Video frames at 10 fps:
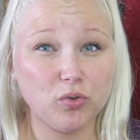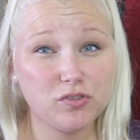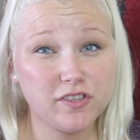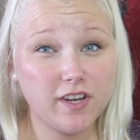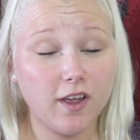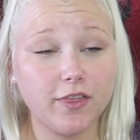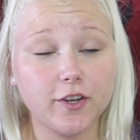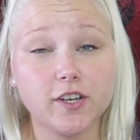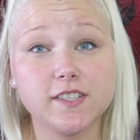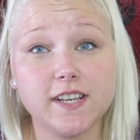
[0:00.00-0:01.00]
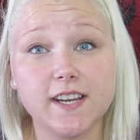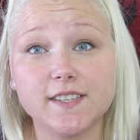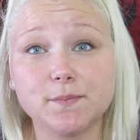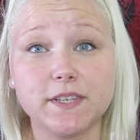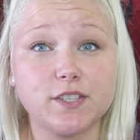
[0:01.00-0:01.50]
Usually on
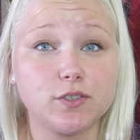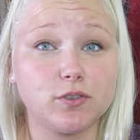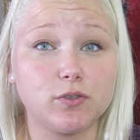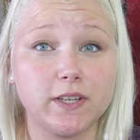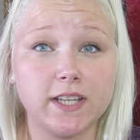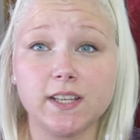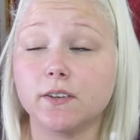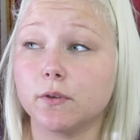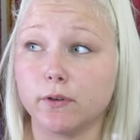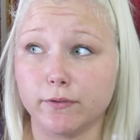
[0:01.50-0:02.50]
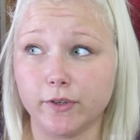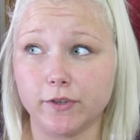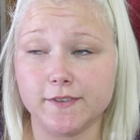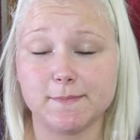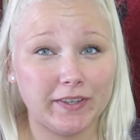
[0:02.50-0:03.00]
Thursdays we do e-liquid
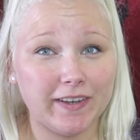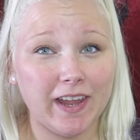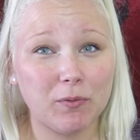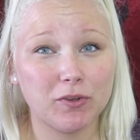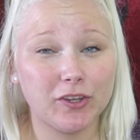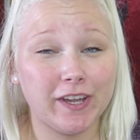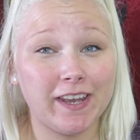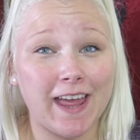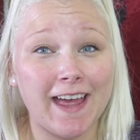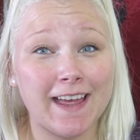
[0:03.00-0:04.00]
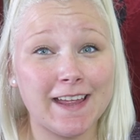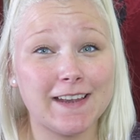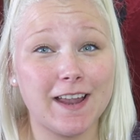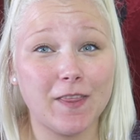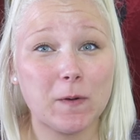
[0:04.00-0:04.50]
reviews, but today we're looking at
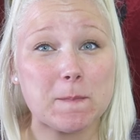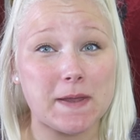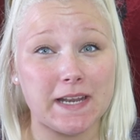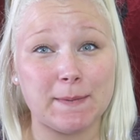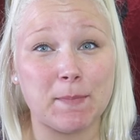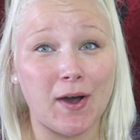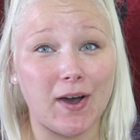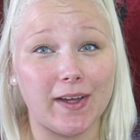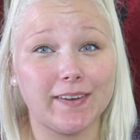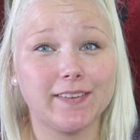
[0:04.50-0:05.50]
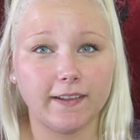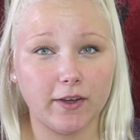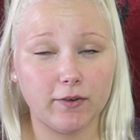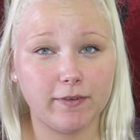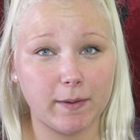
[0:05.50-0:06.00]
another mini mod.
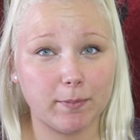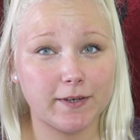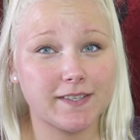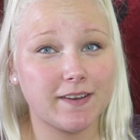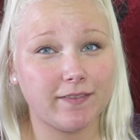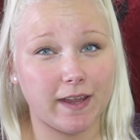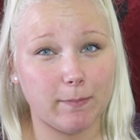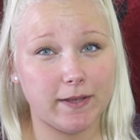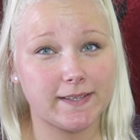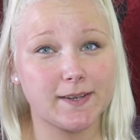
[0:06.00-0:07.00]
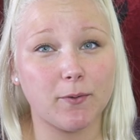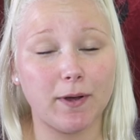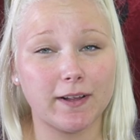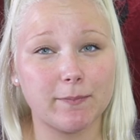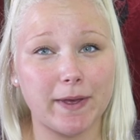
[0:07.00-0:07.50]
Hello vapors and vapies,
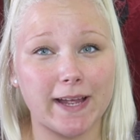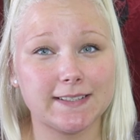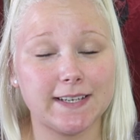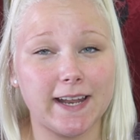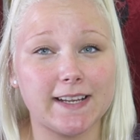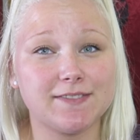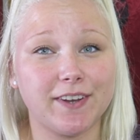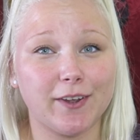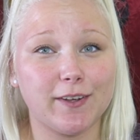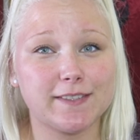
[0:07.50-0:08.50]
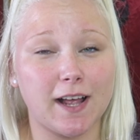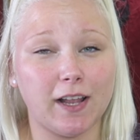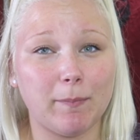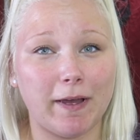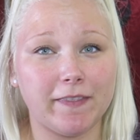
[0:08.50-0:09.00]
welcome back. Today's video is
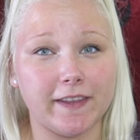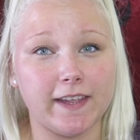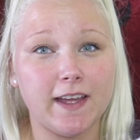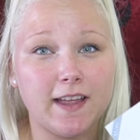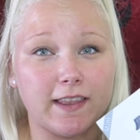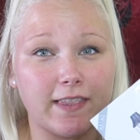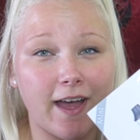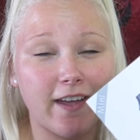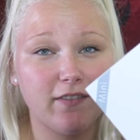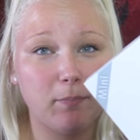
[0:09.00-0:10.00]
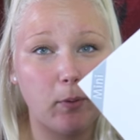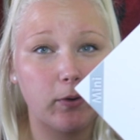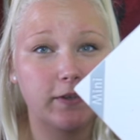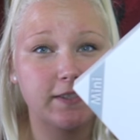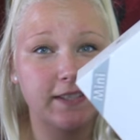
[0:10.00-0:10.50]
all about the
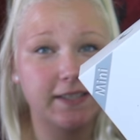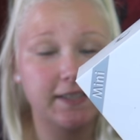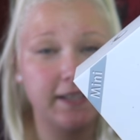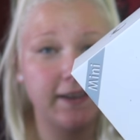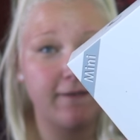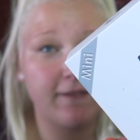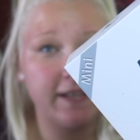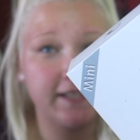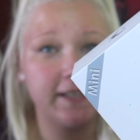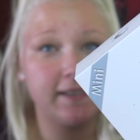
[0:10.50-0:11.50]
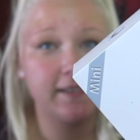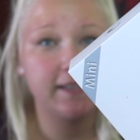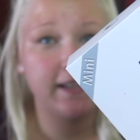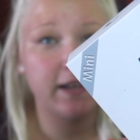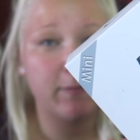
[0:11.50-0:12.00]
Livepor 60
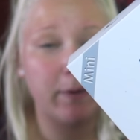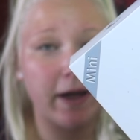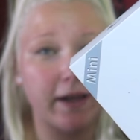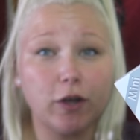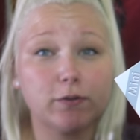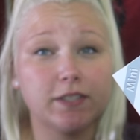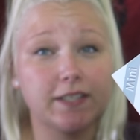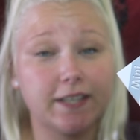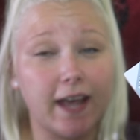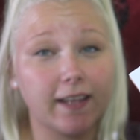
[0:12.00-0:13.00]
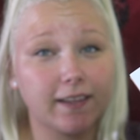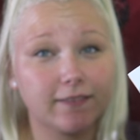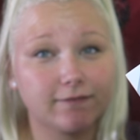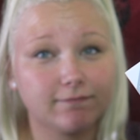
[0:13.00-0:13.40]
VTC by Yotza Tech.